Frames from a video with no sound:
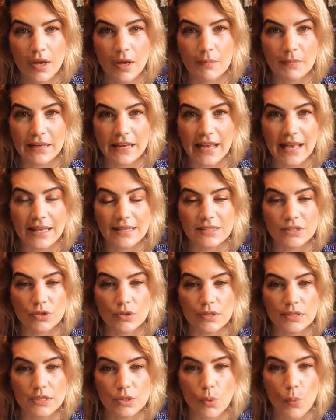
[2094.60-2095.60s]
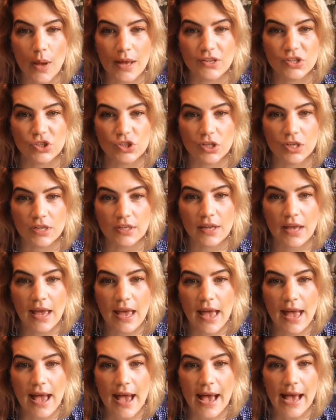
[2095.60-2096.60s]
I'm going to answer this question.
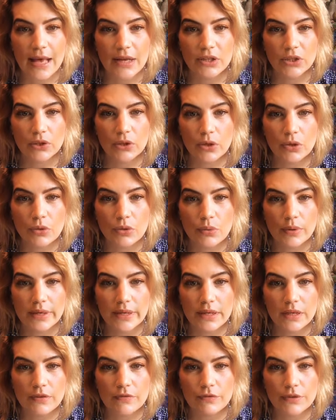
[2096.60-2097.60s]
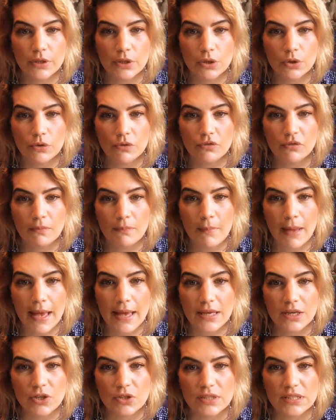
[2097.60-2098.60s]
How do you know if you've
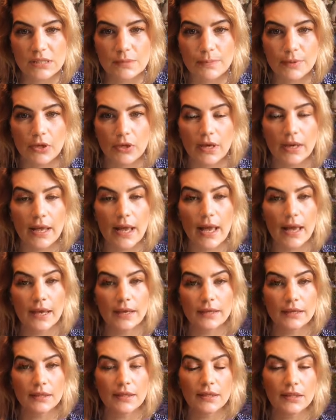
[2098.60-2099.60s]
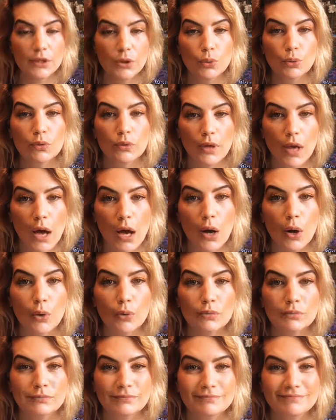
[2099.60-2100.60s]
met your spirit guide? You
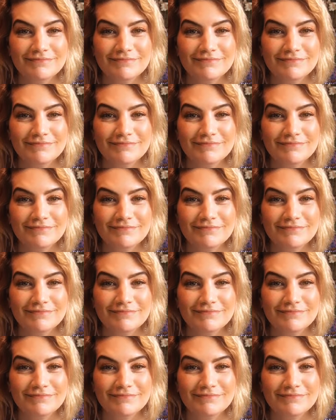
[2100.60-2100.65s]
know.